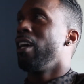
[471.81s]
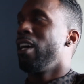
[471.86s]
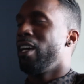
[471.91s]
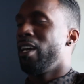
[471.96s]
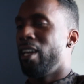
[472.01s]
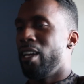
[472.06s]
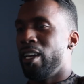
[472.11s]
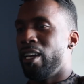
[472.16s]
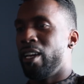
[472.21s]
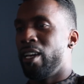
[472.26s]

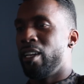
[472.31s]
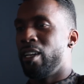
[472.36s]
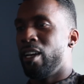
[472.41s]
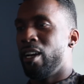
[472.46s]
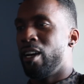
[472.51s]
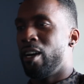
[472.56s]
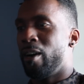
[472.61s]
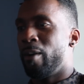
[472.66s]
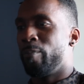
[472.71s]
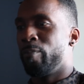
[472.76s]
And
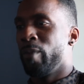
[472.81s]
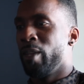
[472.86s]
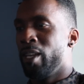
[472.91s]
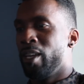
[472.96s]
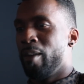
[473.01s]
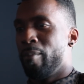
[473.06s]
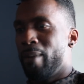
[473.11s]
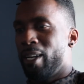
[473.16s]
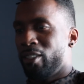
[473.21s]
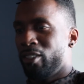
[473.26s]

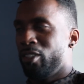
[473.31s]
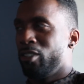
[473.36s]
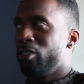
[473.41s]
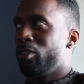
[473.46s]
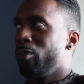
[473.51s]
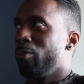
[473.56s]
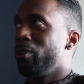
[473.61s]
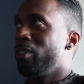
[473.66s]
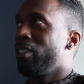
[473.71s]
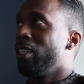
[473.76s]
my
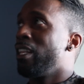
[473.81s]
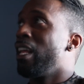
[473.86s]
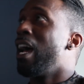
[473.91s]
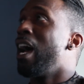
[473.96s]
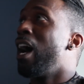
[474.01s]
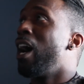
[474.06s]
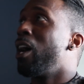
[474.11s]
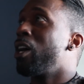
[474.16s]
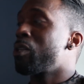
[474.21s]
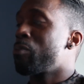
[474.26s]
sister was in that
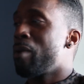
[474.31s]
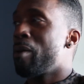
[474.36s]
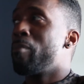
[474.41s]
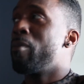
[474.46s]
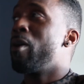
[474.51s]
house, my